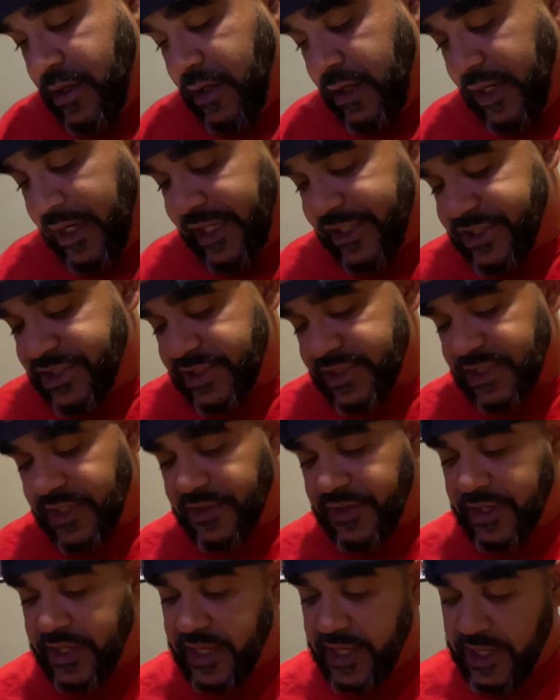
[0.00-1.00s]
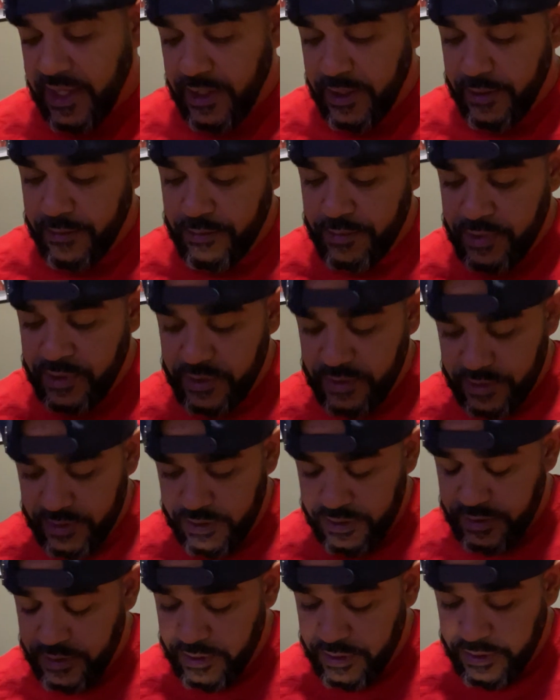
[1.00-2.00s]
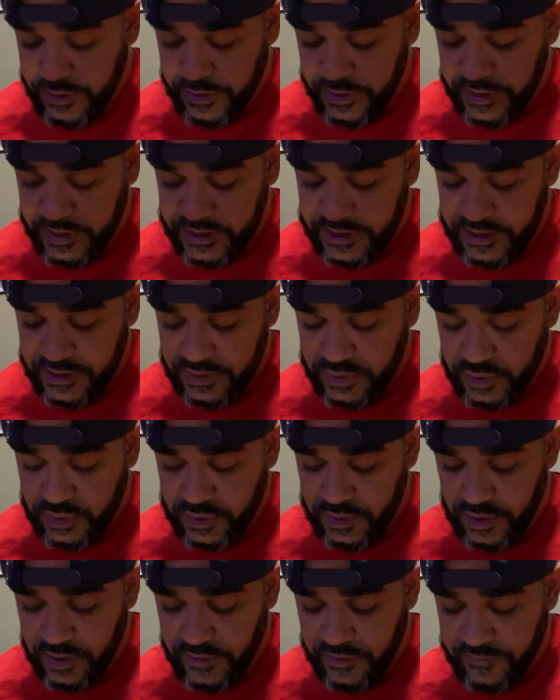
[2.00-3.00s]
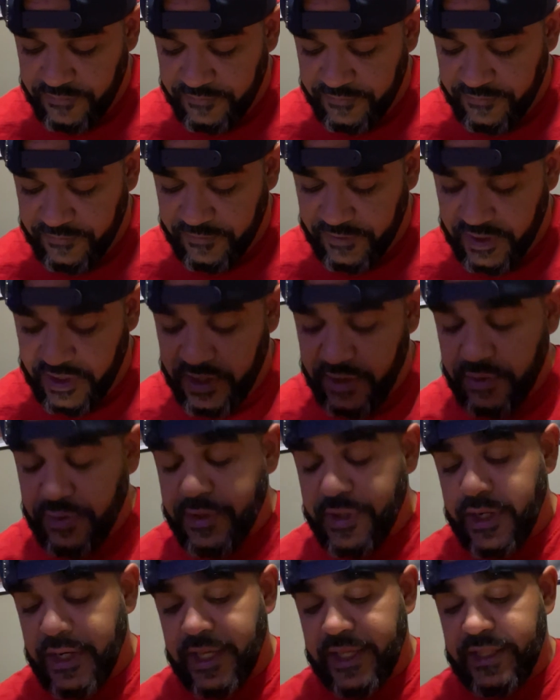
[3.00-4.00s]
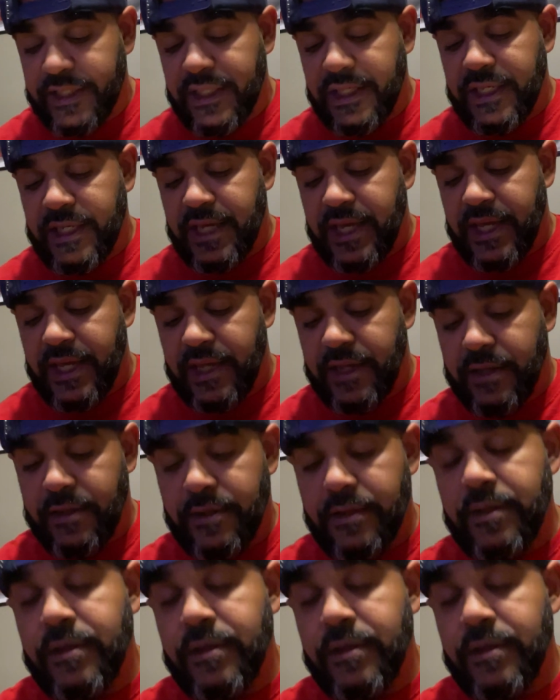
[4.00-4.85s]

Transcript: Legends of the Game. This is a Fleer 98.